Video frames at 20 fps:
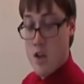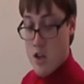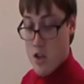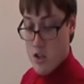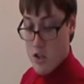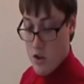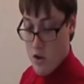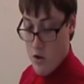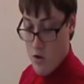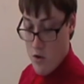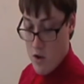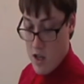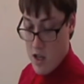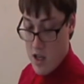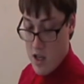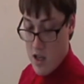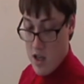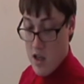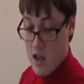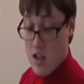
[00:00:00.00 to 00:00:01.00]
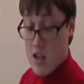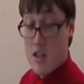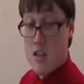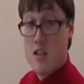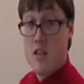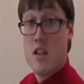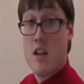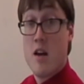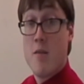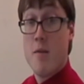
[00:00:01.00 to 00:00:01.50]
So he
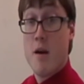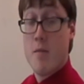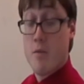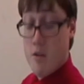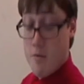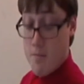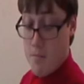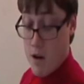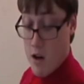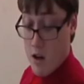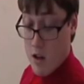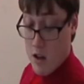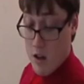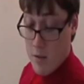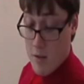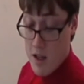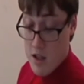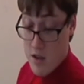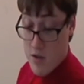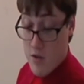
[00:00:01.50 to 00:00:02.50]
is a member of Parliament